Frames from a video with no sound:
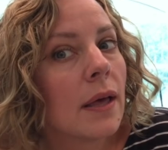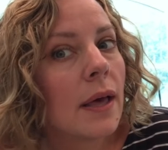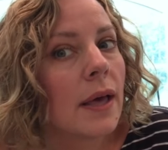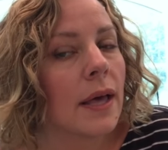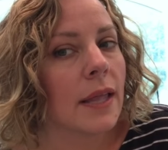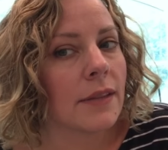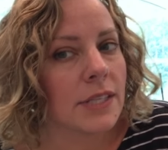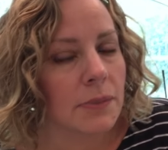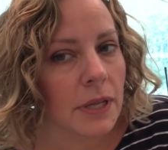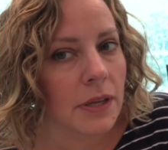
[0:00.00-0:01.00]
and this
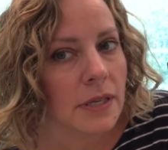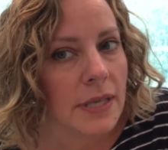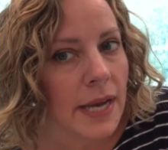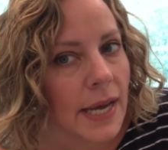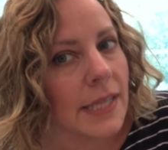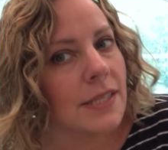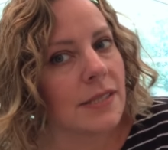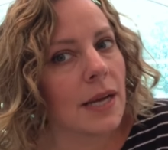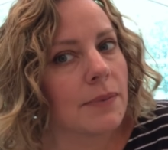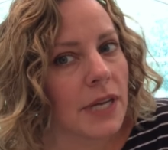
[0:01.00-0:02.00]
is what it looks like. I need to
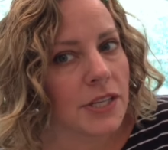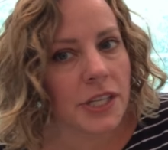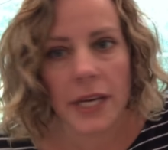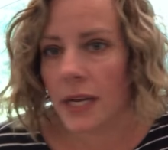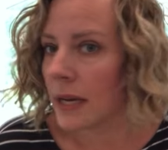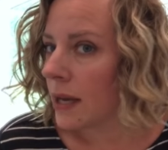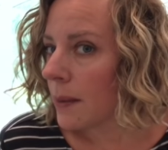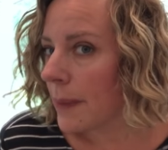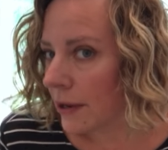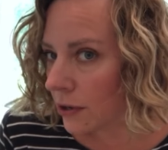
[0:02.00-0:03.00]
stop touching it.
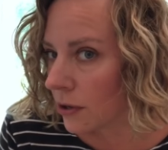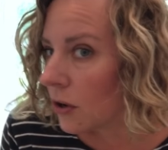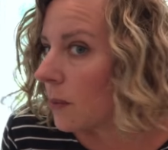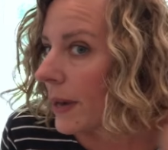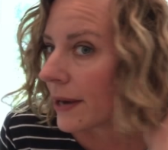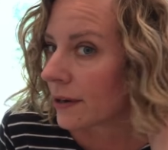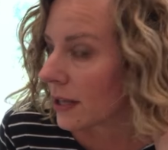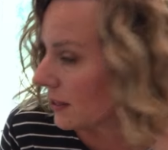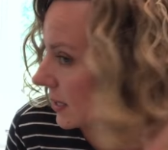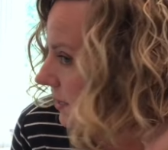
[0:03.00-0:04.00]
Better curl pattern
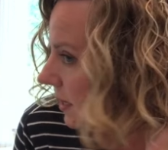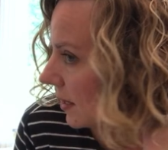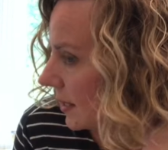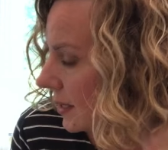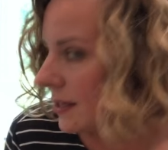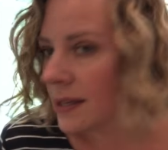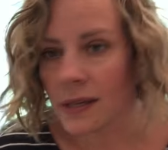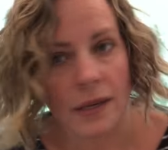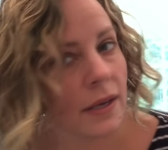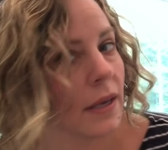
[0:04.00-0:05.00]
on this side
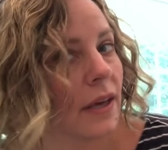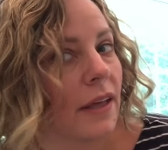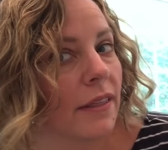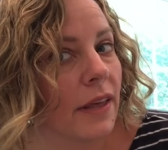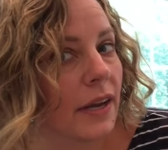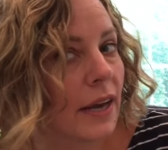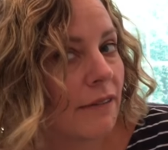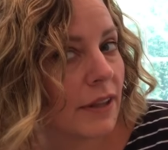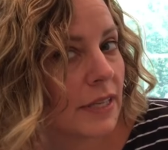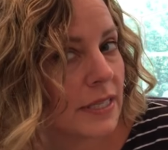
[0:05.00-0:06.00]
than I have
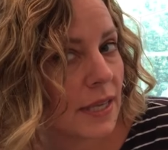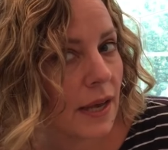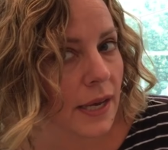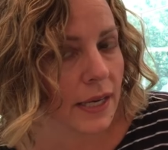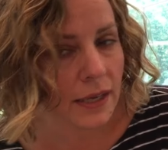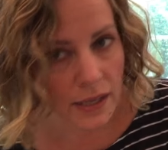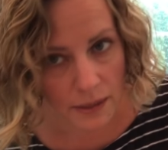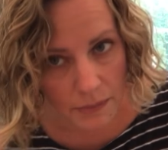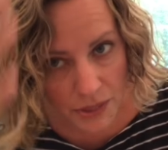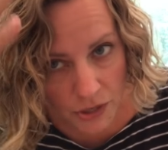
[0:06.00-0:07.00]
on this side,
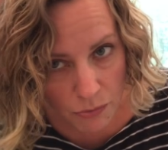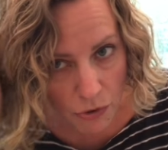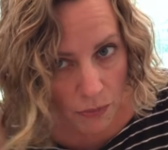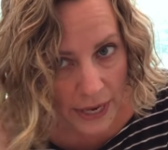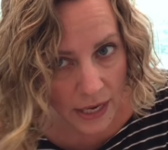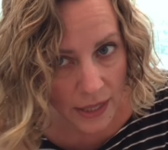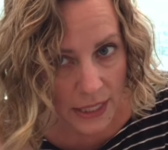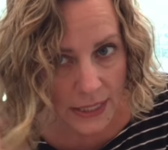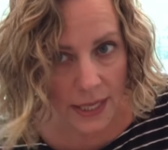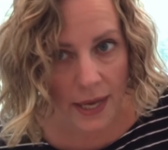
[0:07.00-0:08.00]
but there's more weight on
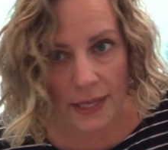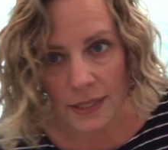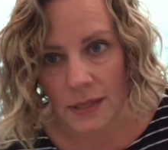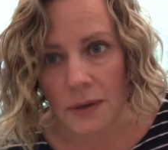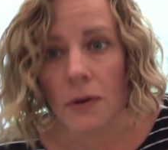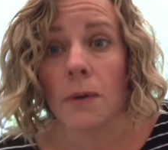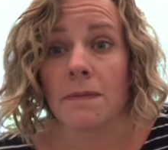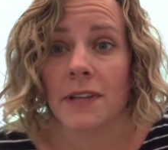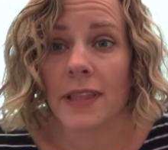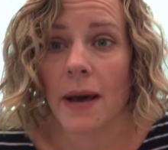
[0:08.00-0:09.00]
this side, so
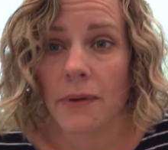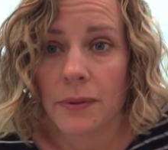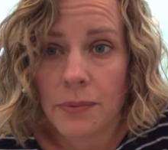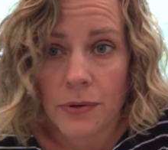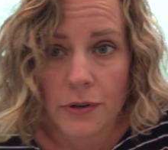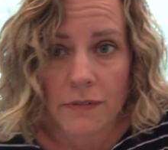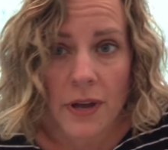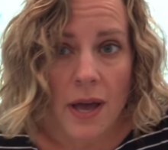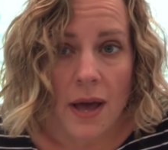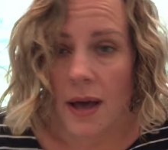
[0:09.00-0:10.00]
hopefully that will improve.
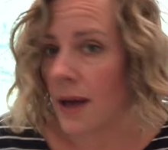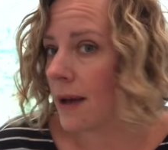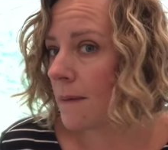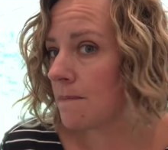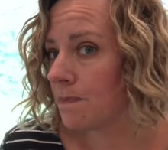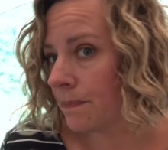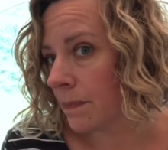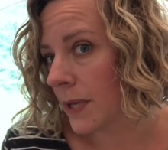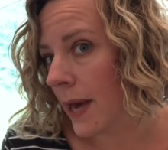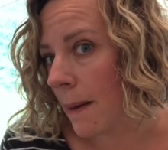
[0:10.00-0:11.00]

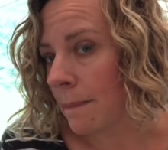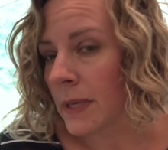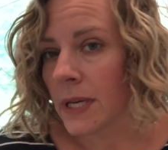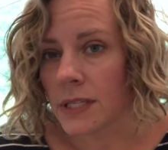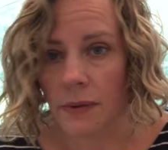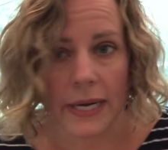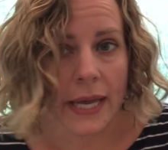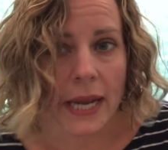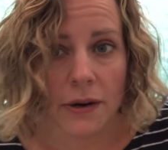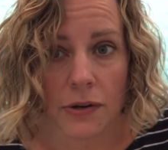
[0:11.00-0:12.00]
Yeah, so
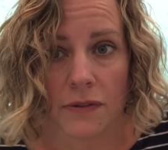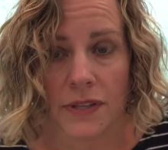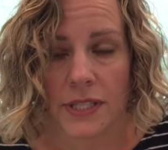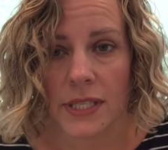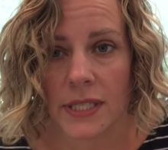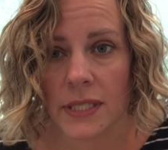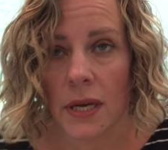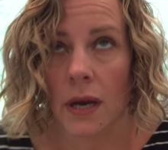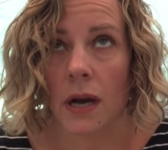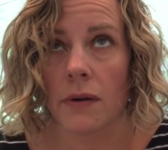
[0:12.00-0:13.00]
again, I don't know if this is
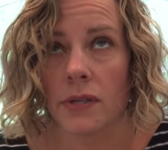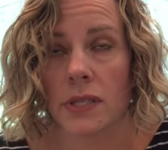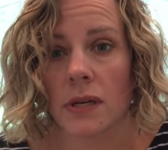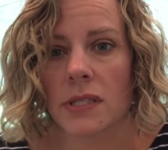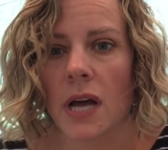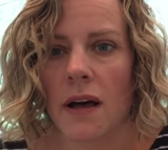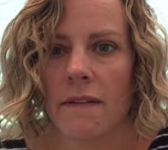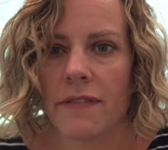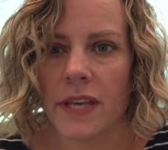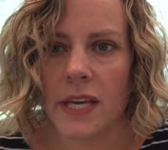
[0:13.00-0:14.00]
a result
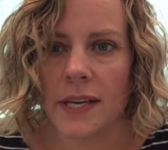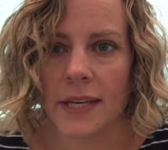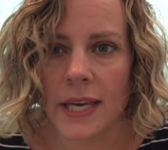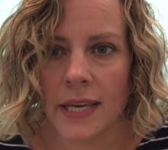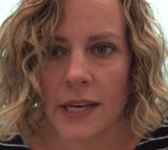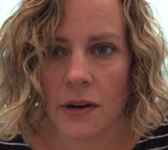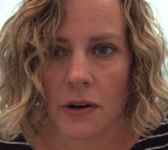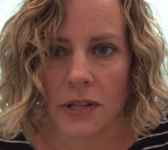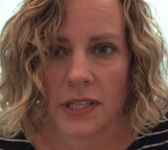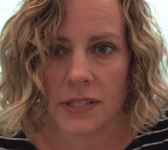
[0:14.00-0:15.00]
of the Kinky
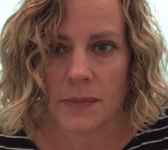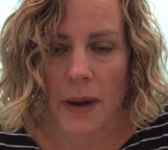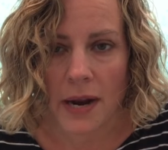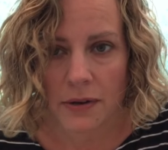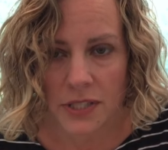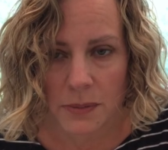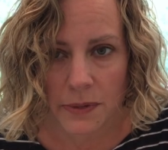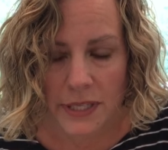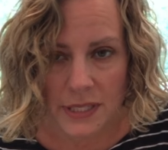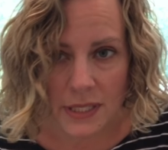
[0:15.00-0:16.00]
Curly Spiral
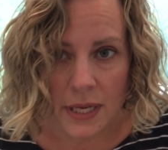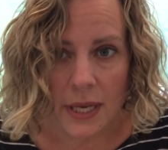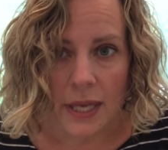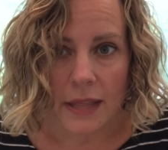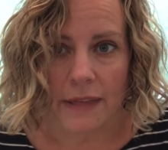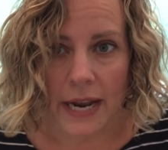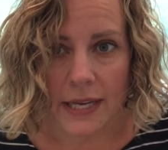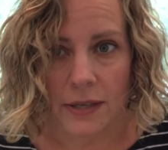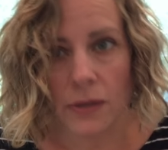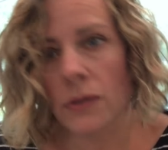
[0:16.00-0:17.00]
Spritz that
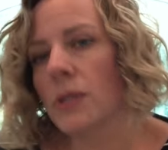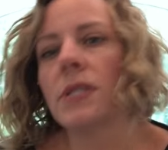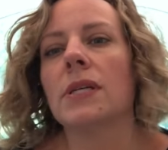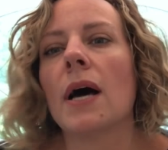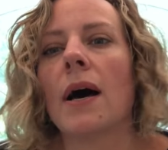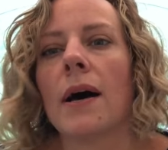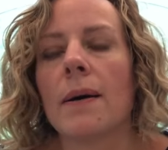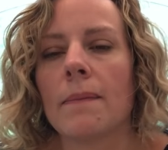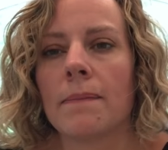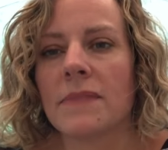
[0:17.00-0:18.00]
I used
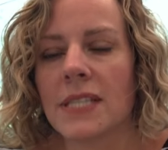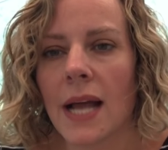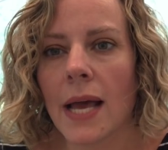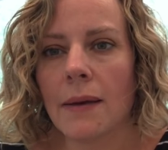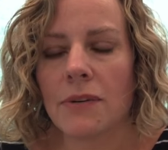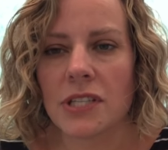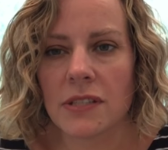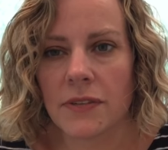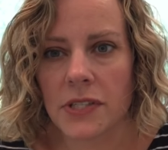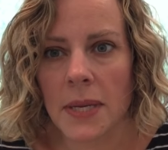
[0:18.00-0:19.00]
today, which is
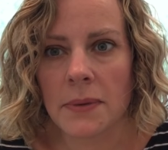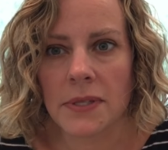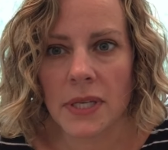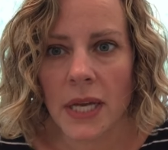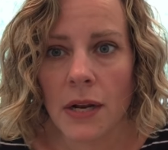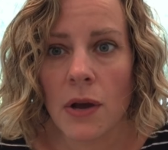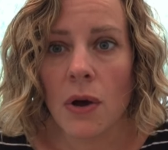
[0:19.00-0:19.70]
the first time using it,